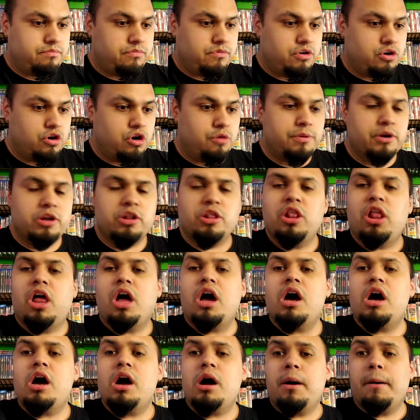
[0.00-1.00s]
Herbert
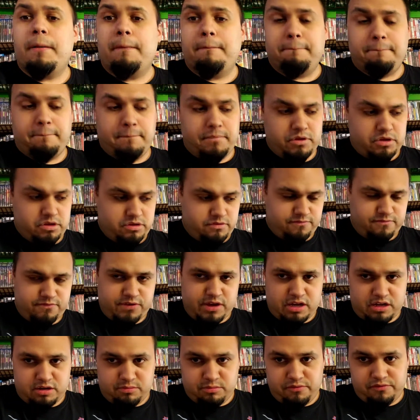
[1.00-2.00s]
Lom
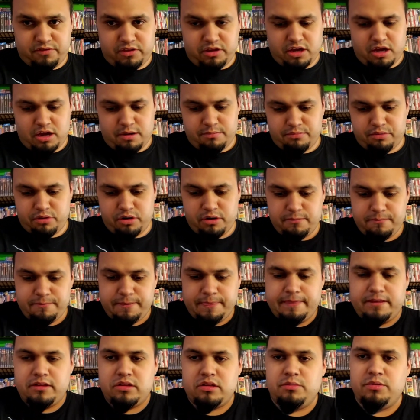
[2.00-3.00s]
Phantom of the Opera.
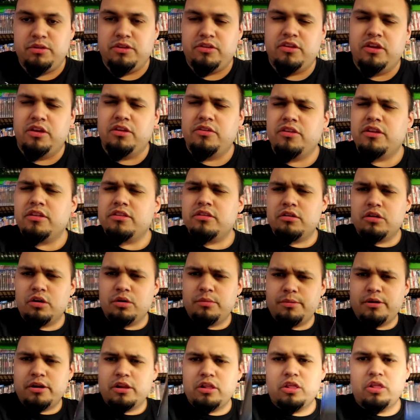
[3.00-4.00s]
Someone said, is that the
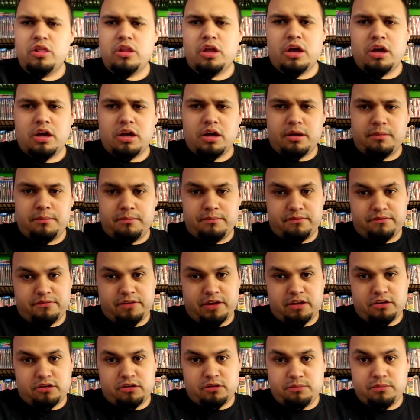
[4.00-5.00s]
Herbert Lom
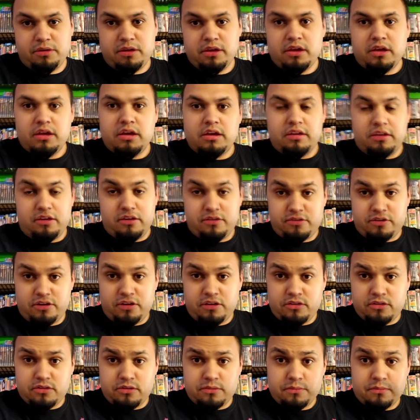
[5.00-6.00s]
Phantom? Yes, it
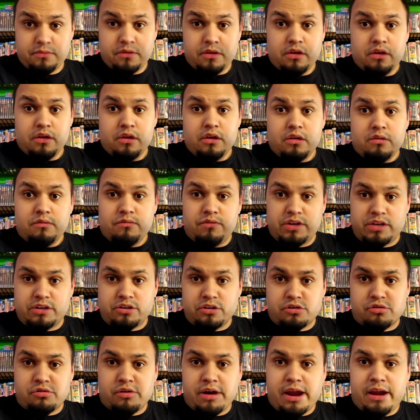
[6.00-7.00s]
is.
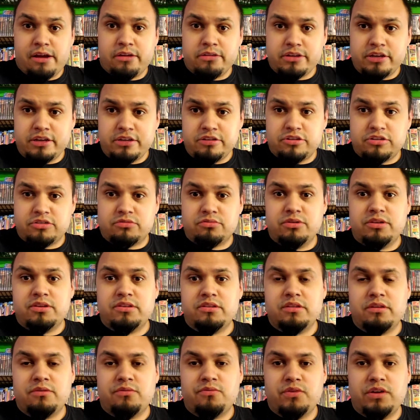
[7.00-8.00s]
Victor Crowley, just
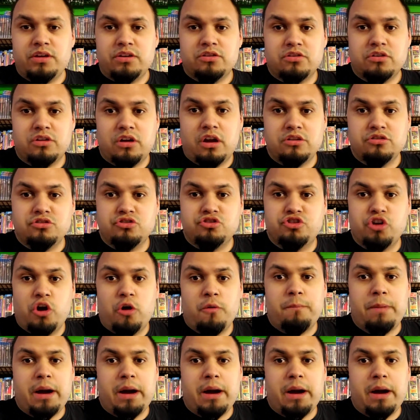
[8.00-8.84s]
recently featured on Joe